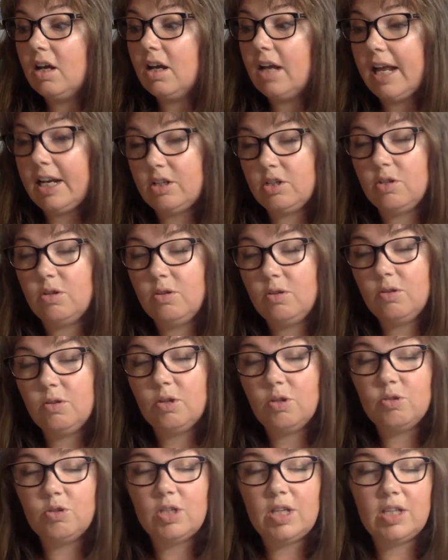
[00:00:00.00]
and
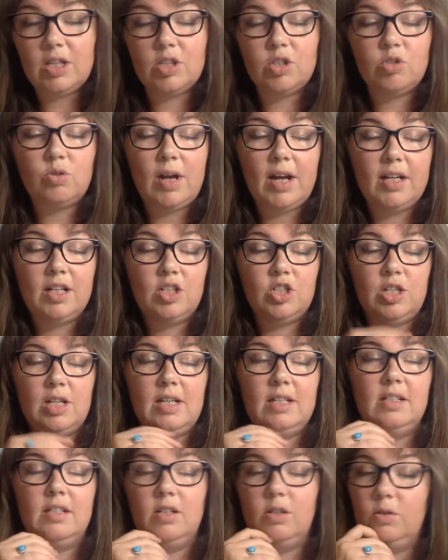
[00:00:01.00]
using the
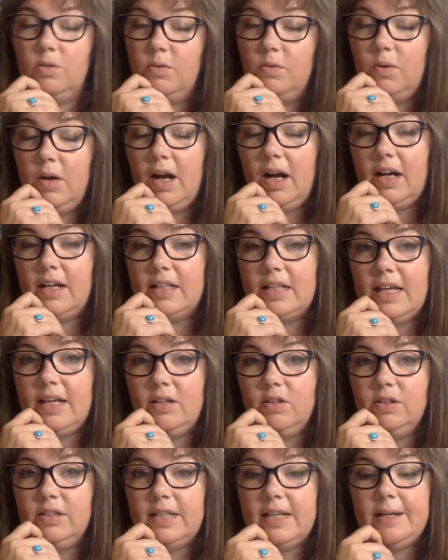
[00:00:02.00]
strategy to hug
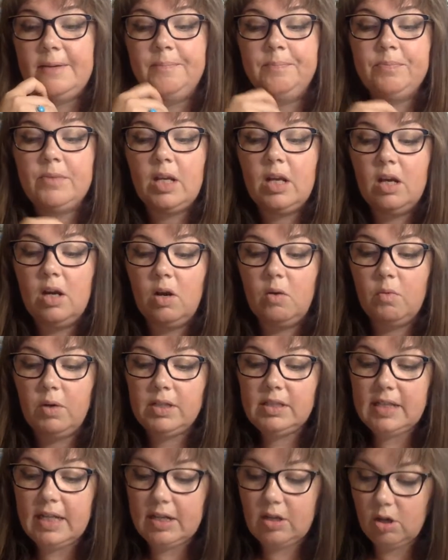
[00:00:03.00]
Hildy,
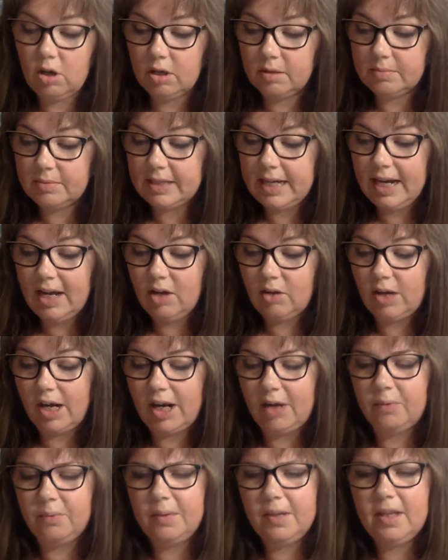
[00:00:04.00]
once I calmed down,
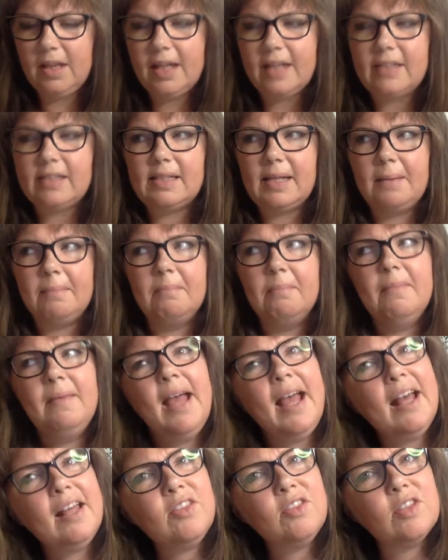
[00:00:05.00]
I realized that
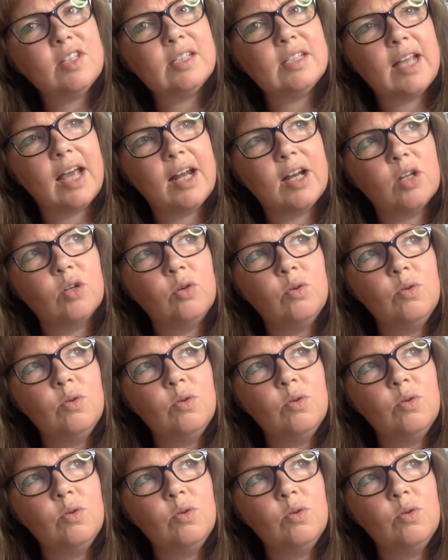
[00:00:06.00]
math is kind of